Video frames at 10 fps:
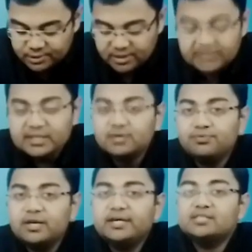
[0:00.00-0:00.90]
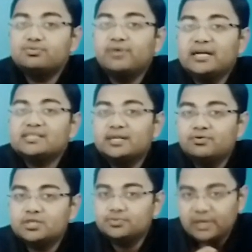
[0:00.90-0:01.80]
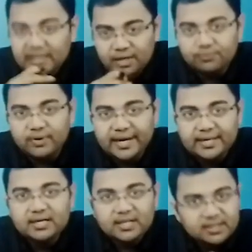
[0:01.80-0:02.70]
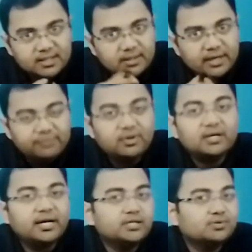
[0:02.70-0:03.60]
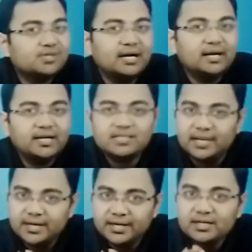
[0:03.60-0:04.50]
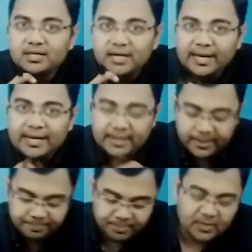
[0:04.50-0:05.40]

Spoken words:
So these are the various ways in which we define the different kinds of satellites that are in India.